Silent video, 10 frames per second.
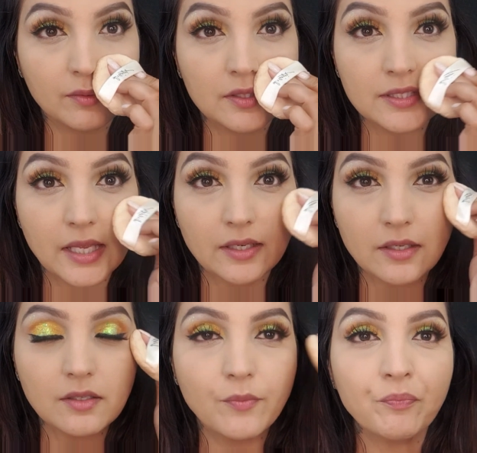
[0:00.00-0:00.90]
set
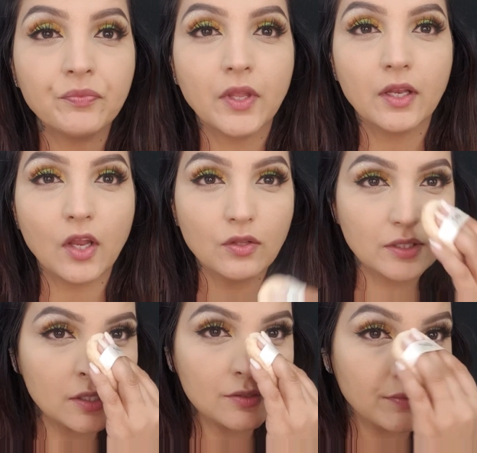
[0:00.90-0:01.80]
it. Now
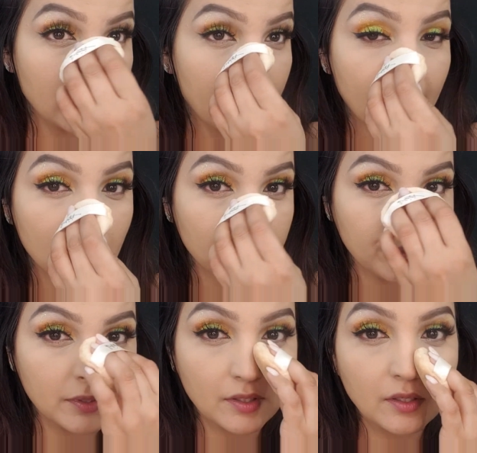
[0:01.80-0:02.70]
this will help
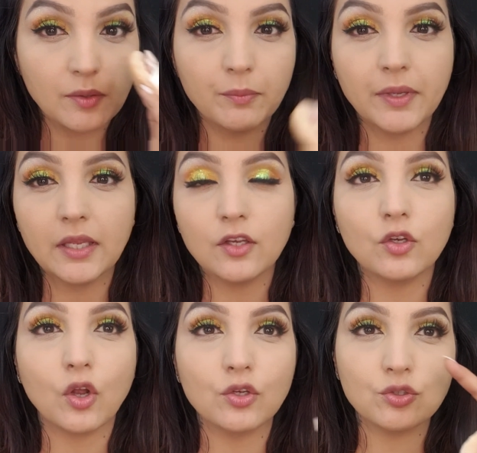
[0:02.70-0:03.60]
me
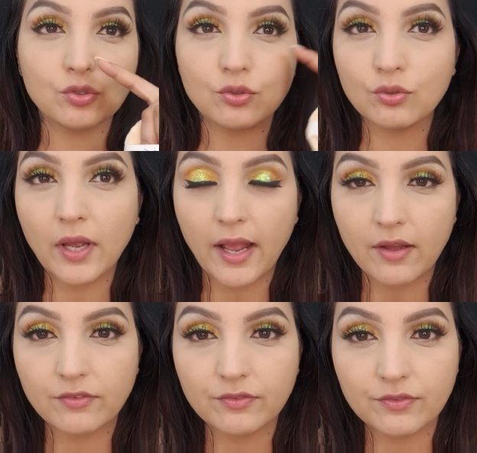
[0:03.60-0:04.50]
not to
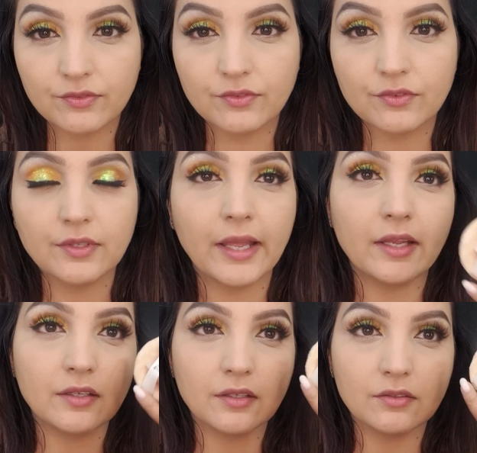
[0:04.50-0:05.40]
have
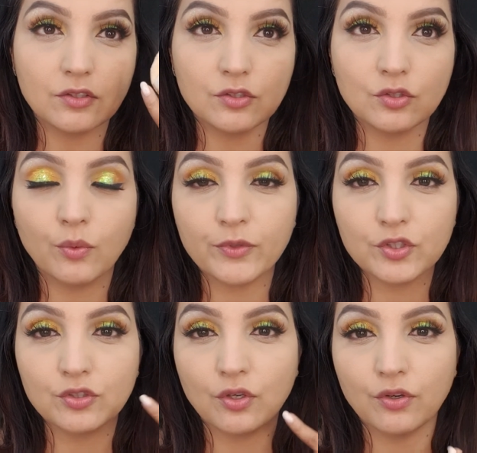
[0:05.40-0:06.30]
like so
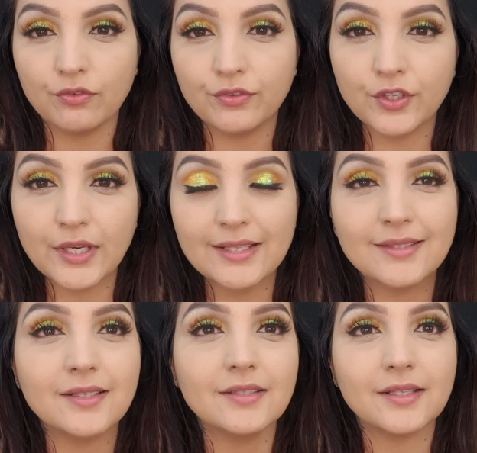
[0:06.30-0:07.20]
much of
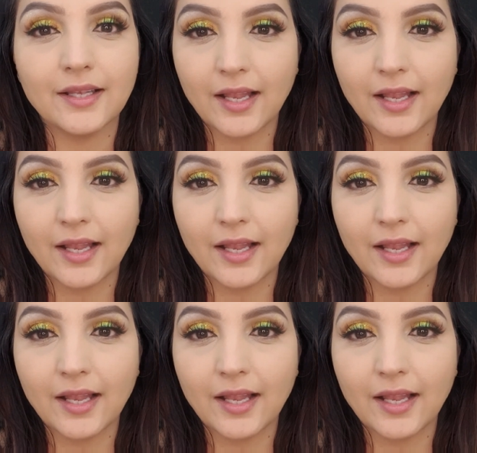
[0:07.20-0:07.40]
creases and